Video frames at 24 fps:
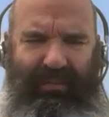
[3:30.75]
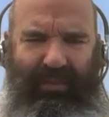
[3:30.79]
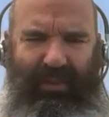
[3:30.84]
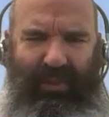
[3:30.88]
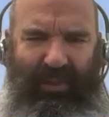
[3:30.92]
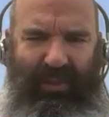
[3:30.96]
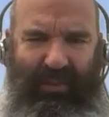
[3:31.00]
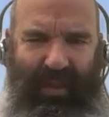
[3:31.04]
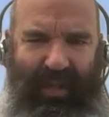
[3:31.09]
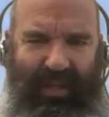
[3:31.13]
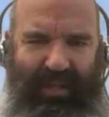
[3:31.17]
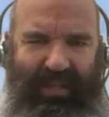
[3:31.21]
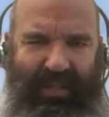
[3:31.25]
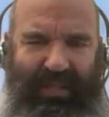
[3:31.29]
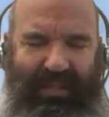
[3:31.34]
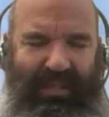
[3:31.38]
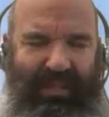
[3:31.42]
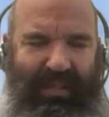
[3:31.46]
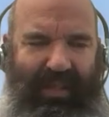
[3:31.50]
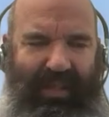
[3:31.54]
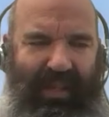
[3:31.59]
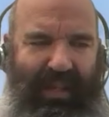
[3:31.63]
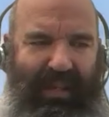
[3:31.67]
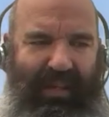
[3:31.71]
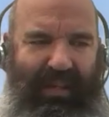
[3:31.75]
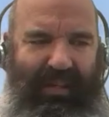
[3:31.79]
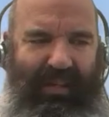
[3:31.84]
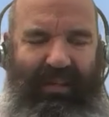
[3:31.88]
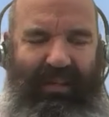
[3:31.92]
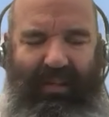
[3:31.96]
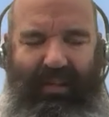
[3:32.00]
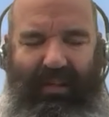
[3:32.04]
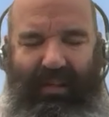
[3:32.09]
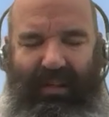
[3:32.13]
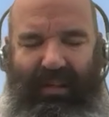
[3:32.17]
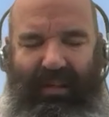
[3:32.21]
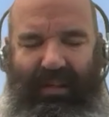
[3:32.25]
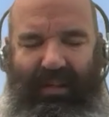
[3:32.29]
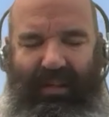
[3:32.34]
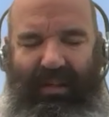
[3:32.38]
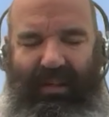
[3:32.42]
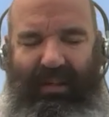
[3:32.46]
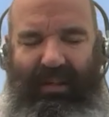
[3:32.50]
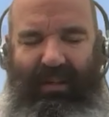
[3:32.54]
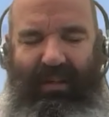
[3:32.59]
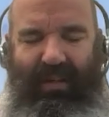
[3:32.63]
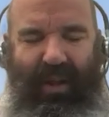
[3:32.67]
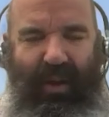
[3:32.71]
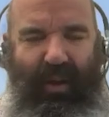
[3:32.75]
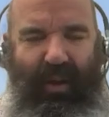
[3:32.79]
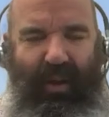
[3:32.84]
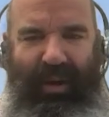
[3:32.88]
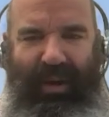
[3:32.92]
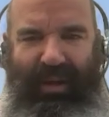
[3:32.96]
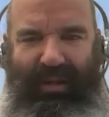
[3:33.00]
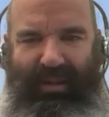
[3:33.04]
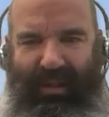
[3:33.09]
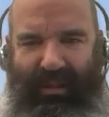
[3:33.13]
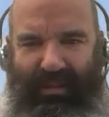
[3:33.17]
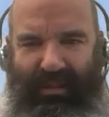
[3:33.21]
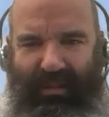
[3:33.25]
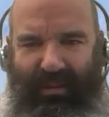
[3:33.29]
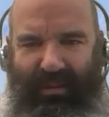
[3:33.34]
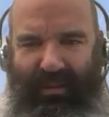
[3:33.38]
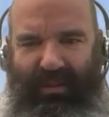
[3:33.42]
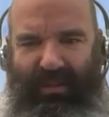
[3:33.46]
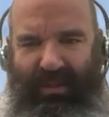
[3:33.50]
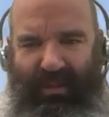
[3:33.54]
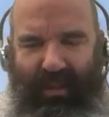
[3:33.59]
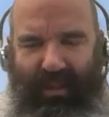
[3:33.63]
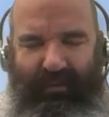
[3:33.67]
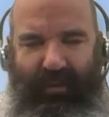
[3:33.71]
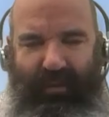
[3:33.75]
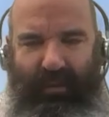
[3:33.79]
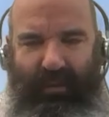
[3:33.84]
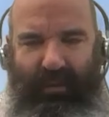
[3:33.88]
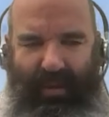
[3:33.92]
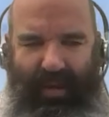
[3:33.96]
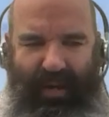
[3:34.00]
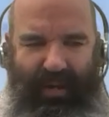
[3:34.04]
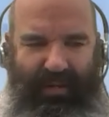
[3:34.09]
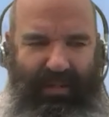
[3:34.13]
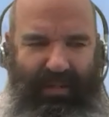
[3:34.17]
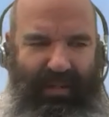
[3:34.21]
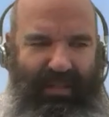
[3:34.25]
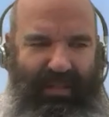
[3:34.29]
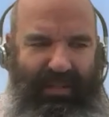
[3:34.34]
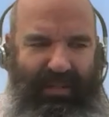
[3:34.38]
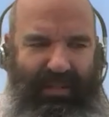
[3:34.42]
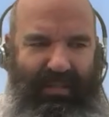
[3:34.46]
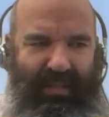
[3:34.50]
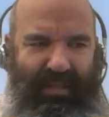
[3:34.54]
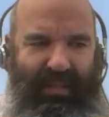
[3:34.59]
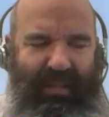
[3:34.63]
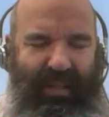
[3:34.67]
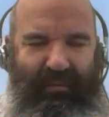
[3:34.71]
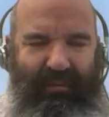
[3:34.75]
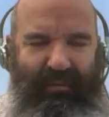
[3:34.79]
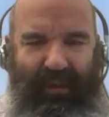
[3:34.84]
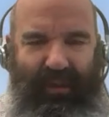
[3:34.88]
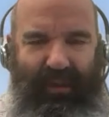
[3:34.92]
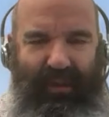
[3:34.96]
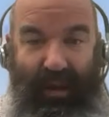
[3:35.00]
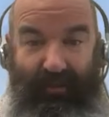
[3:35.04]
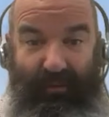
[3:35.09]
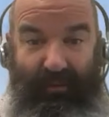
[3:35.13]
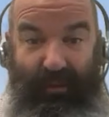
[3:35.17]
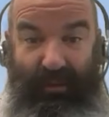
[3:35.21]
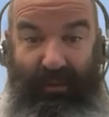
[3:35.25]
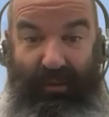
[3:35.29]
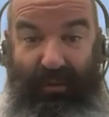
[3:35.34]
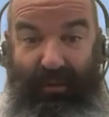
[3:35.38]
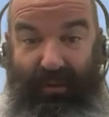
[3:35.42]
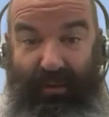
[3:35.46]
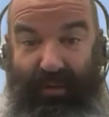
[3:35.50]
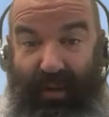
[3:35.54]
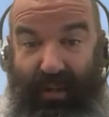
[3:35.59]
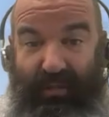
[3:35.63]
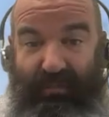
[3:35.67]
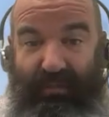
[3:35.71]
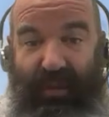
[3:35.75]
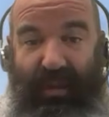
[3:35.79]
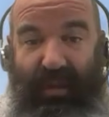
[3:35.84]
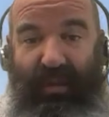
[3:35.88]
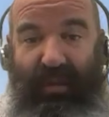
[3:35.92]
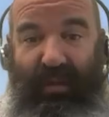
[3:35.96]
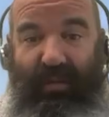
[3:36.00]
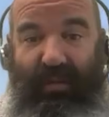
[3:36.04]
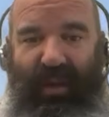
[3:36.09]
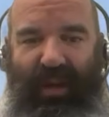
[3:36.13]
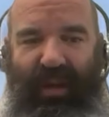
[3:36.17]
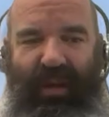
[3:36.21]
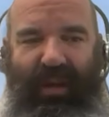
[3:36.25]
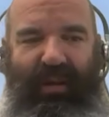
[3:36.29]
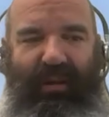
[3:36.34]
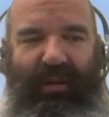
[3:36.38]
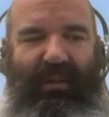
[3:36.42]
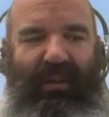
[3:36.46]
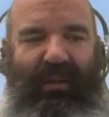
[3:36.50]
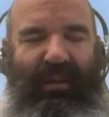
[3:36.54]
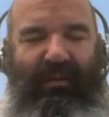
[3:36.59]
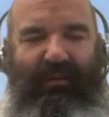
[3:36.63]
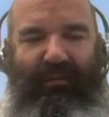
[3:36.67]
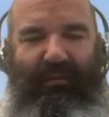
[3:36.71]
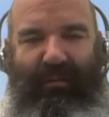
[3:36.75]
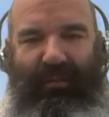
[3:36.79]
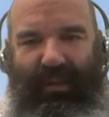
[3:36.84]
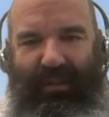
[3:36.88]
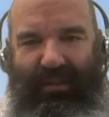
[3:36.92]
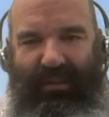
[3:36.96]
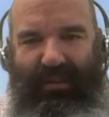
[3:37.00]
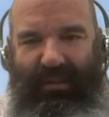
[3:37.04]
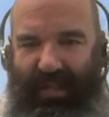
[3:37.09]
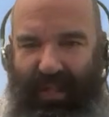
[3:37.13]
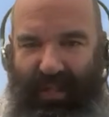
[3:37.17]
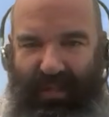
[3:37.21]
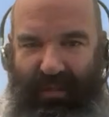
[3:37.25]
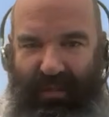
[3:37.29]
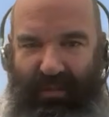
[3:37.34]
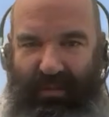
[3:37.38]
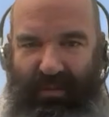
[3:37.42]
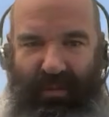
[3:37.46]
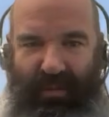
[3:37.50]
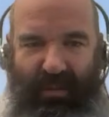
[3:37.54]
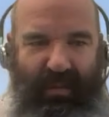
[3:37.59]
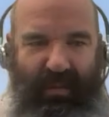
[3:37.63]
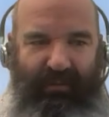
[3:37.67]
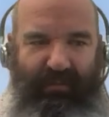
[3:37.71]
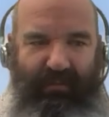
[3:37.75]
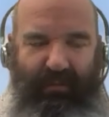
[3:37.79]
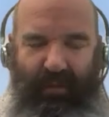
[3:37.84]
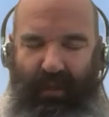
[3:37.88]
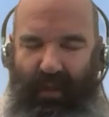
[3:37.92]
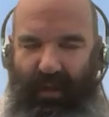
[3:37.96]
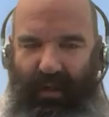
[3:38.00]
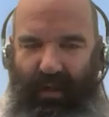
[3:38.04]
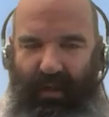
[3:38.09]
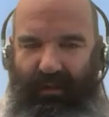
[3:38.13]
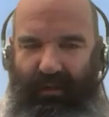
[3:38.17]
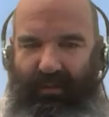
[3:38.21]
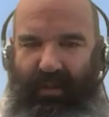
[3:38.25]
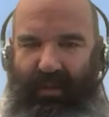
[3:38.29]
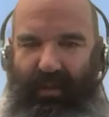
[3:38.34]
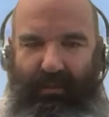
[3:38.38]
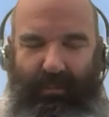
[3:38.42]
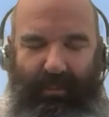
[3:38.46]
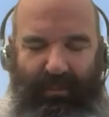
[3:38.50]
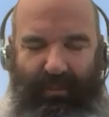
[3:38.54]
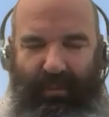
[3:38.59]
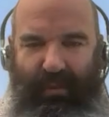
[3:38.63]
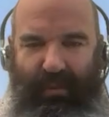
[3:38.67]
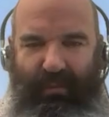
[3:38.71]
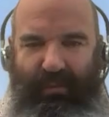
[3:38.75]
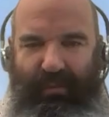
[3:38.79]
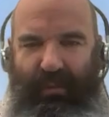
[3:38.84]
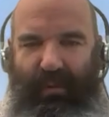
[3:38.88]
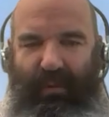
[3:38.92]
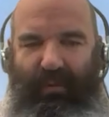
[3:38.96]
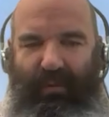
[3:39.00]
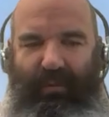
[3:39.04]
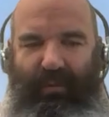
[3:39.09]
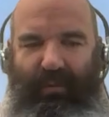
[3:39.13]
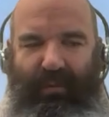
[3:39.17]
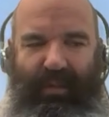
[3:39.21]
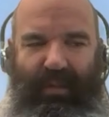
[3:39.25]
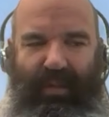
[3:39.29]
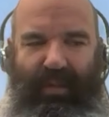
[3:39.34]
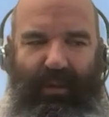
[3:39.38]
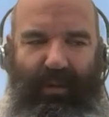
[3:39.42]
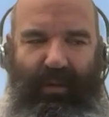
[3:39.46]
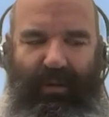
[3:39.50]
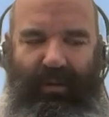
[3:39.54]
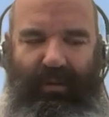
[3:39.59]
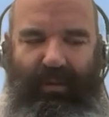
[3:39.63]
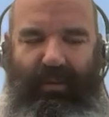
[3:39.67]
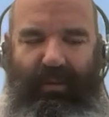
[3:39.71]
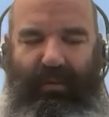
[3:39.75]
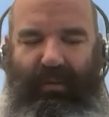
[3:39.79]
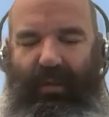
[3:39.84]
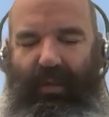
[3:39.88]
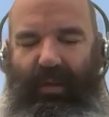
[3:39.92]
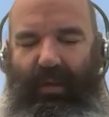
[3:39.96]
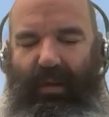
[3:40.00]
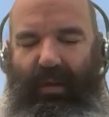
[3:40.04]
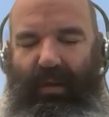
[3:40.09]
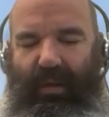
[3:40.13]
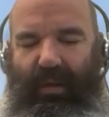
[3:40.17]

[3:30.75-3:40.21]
trust and knowing that those software projects have covered their niche very well, have continued to evolve and improve over the years,